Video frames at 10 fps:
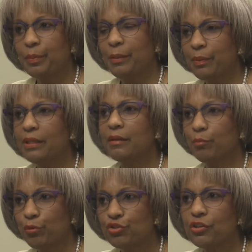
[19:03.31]
people
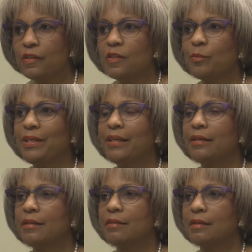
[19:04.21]
in Portuguese
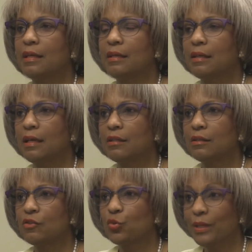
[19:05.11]
speakers
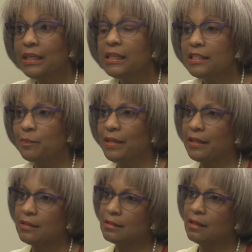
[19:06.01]
and Swahili
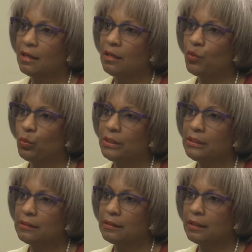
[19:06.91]
speakers in the
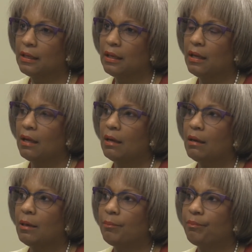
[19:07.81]
world.
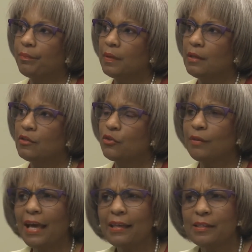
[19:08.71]

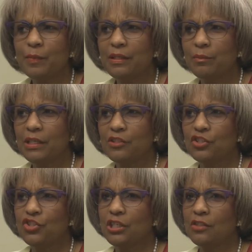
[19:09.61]
So that has been a
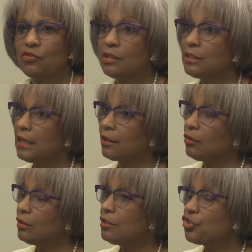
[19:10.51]
major change. The
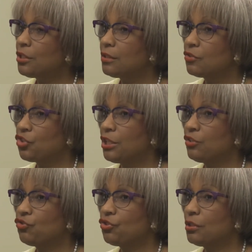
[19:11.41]
technology has
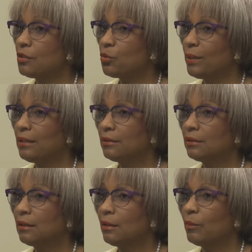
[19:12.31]
changed as well.
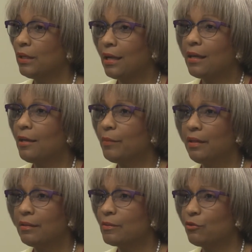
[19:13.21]
When I came
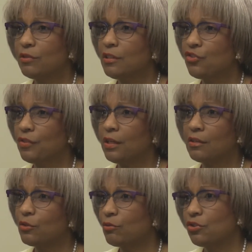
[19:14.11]
here, there's no such thing
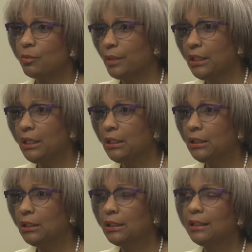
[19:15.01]
as social media.